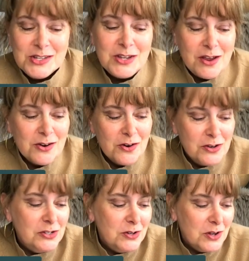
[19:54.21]
So I
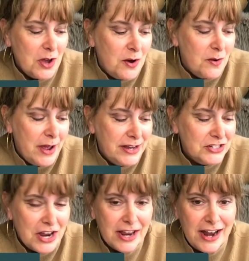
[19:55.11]
encourage you to go
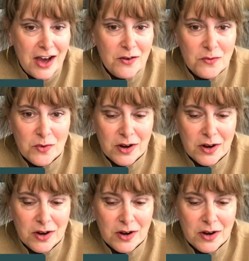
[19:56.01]
and check it out.